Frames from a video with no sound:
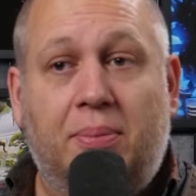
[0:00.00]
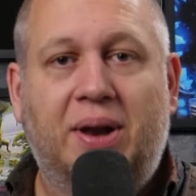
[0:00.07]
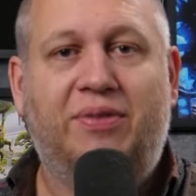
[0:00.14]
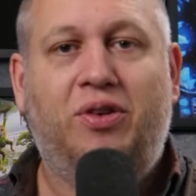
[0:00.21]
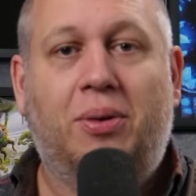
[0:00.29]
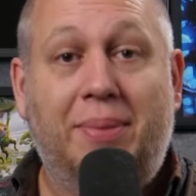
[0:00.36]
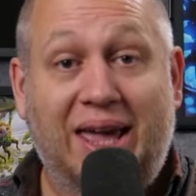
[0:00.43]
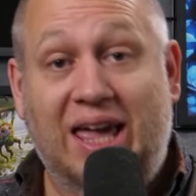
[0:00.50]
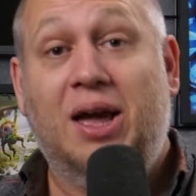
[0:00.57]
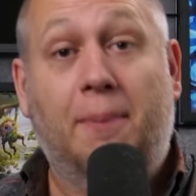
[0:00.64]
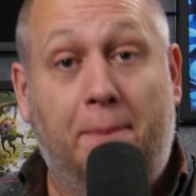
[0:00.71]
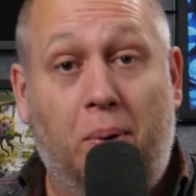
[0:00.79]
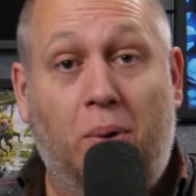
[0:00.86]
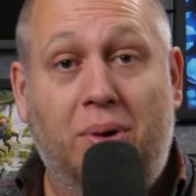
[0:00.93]
But if you're making a
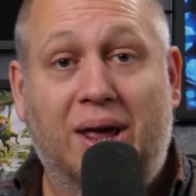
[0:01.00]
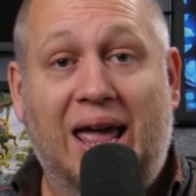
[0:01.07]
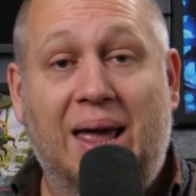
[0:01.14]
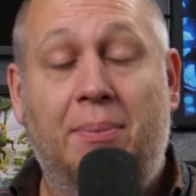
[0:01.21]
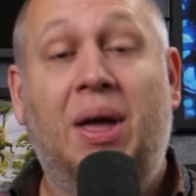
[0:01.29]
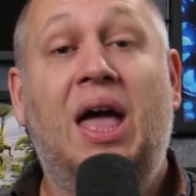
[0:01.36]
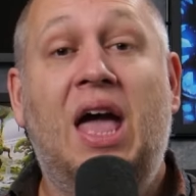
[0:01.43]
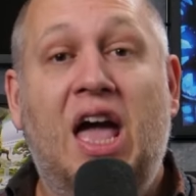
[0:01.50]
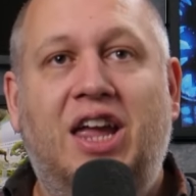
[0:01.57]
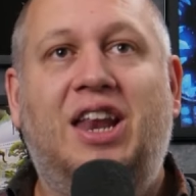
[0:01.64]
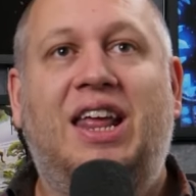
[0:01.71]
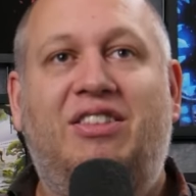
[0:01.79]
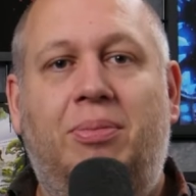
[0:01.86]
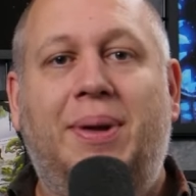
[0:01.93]
board game, you
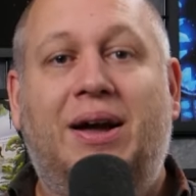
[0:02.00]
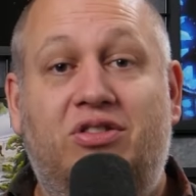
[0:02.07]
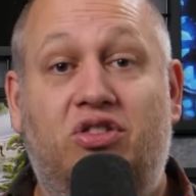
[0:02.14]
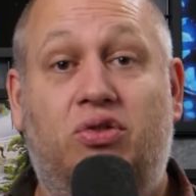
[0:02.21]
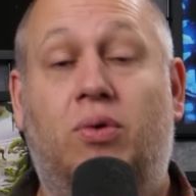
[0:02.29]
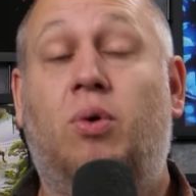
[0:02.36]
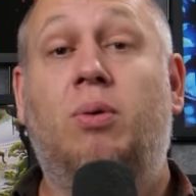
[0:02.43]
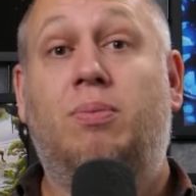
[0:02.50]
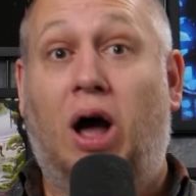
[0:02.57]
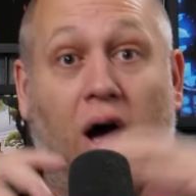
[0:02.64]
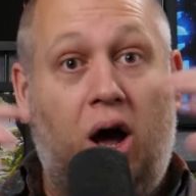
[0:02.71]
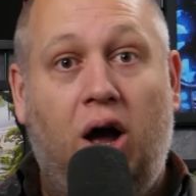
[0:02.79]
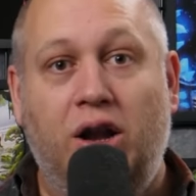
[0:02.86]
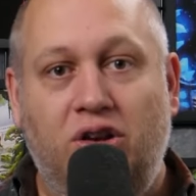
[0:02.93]
need to be able to draw
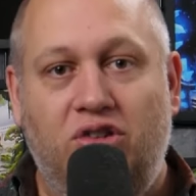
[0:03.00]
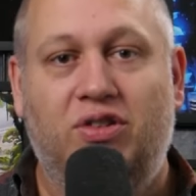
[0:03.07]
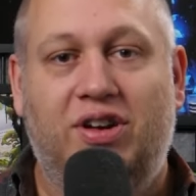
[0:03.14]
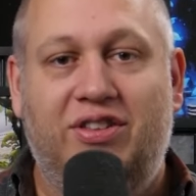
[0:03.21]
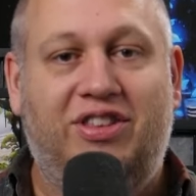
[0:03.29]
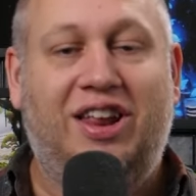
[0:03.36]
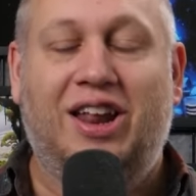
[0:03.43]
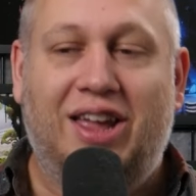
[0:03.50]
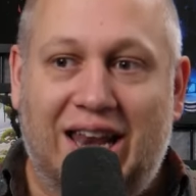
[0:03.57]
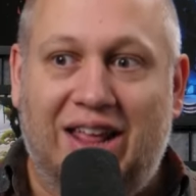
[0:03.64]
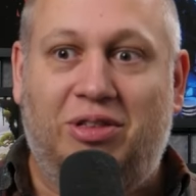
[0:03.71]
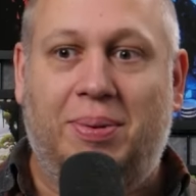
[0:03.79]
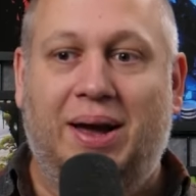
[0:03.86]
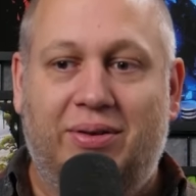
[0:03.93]
hundreds, you know, you
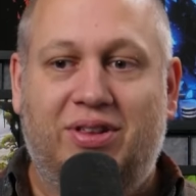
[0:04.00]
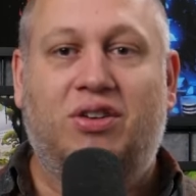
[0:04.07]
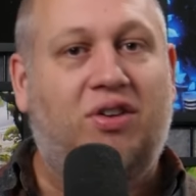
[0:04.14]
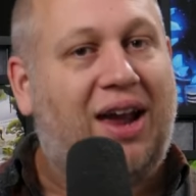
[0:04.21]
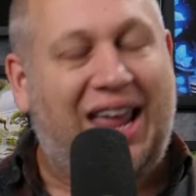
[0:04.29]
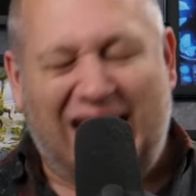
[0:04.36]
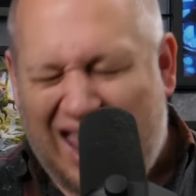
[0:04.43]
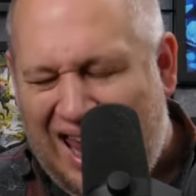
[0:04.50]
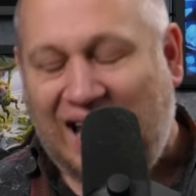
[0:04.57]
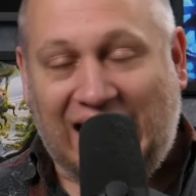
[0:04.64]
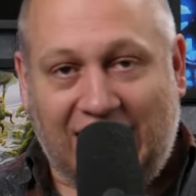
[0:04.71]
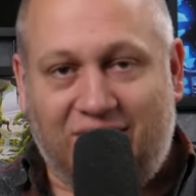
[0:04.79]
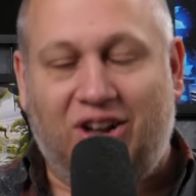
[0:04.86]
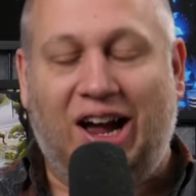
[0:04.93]
need to be able to create
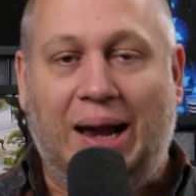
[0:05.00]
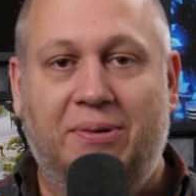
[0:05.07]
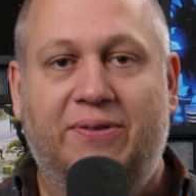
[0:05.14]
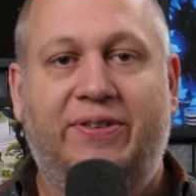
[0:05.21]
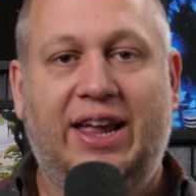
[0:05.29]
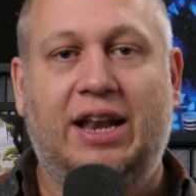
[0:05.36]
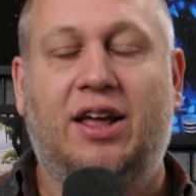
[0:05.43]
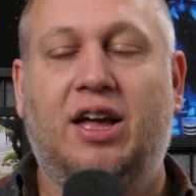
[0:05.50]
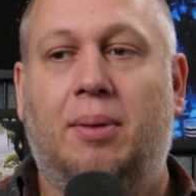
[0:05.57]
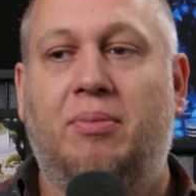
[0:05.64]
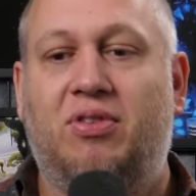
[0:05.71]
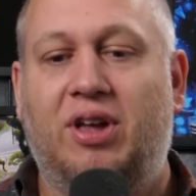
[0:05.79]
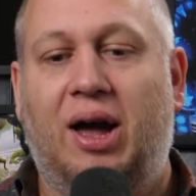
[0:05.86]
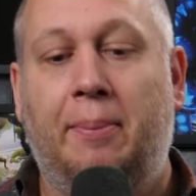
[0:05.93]
any type of thing that
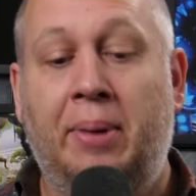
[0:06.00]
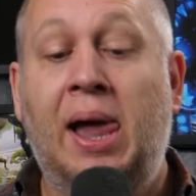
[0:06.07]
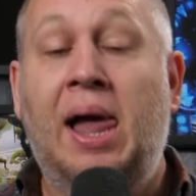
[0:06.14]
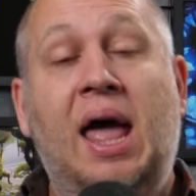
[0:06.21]
comes up.